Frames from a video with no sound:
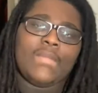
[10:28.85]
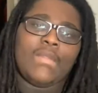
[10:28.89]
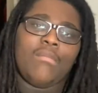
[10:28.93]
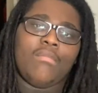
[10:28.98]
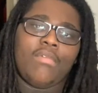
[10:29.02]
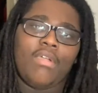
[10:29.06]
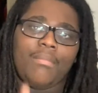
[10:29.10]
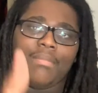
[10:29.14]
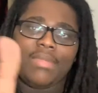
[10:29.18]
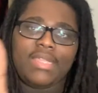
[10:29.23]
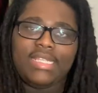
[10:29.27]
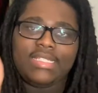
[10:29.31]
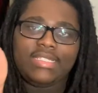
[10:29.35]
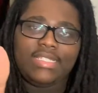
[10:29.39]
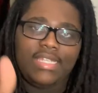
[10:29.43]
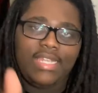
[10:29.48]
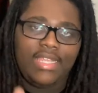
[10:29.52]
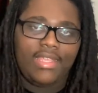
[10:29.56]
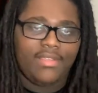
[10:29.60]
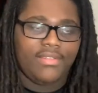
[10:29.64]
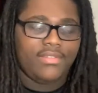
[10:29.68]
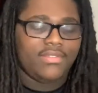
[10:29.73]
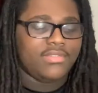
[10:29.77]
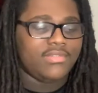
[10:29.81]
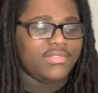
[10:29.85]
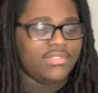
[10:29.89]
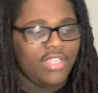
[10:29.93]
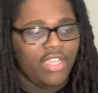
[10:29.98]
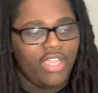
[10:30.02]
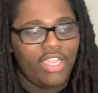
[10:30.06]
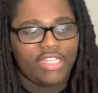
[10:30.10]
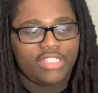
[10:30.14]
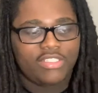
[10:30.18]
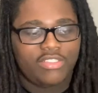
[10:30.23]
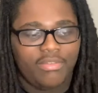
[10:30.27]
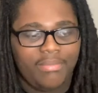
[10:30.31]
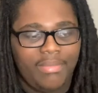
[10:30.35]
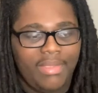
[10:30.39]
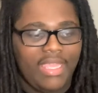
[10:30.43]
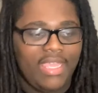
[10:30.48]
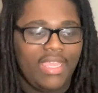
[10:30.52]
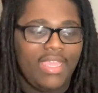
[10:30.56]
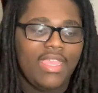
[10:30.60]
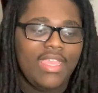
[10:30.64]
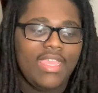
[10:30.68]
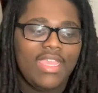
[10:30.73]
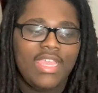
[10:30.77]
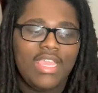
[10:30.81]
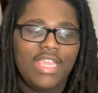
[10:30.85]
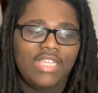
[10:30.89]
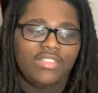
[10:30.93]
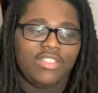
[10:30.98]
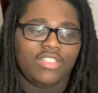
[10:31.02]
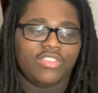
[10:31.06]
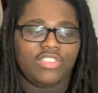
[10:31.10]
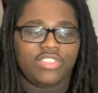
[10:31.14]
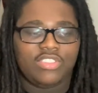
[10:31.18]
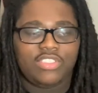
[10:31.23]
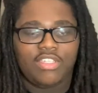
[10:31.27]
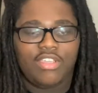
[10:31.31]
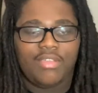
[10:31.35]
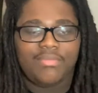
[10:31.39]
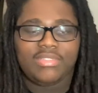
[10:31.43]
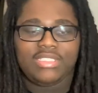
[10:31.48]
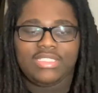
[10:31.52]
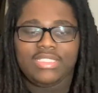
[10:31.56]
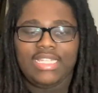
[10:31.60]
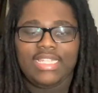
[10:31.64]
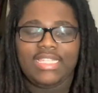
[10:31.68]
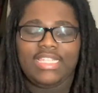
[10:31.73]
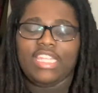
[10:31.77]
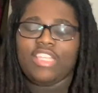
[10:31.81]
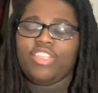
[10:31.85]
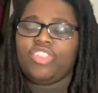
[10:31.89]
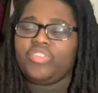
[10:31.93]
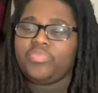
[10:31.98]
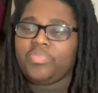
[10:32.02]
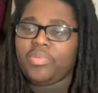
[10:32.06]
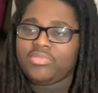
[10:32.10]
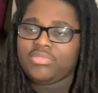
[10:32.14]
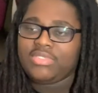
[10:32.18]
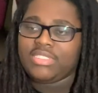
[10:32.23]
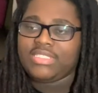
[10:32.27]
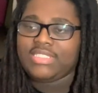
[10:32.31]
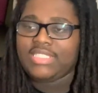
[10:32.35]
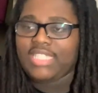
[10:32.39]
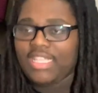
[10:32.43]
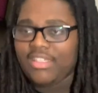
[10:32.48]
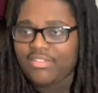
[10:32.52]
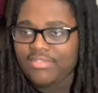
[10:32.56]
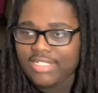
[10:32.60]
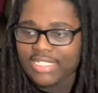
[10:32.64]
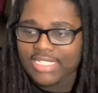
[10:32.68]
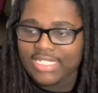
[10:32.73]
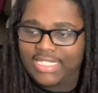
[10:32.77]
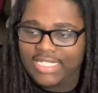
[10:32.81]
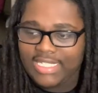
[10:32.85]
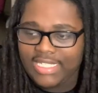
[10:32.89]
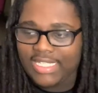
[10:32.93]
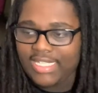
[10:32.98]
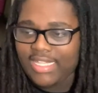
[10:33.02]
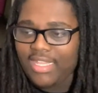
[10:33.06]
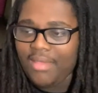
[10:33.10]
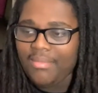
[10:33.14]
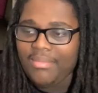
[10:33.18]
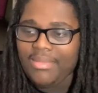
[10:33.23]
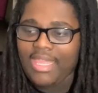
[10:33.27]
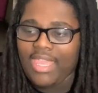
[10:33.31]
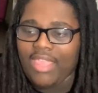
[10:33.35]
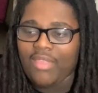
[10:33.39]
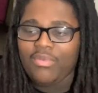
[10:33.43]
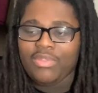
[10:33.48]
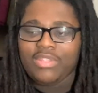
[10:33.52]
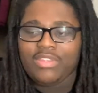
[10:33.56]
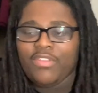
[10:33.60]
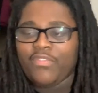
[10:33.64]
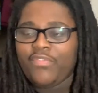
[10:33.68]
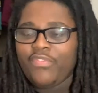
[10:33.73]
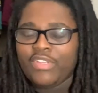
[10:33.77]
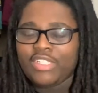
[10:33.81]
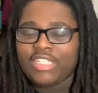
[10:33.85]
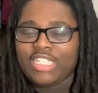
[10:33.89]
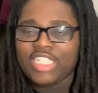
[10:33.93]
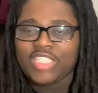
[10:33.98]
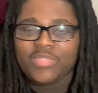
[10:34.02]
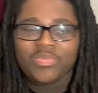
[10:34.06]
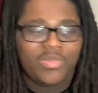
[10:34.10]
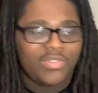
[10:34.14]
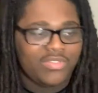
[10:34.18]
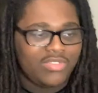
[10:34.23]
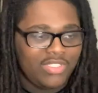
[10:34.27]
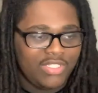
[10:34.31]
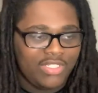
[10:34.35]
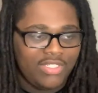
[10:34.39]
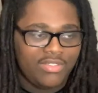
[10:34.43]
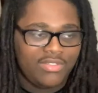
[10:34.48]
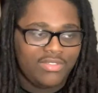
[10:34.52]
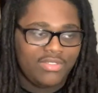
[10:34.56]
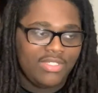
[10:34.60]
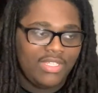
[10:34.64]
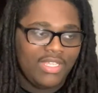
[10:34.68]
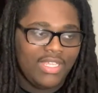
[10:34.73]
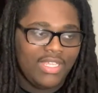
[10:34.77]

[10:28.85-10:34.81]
But I'm gonna get to that. Alright, so bet. So she told me, she's like, nigga, you supposed to stay on the clip. I'm like, what the fuck that's supposed to do?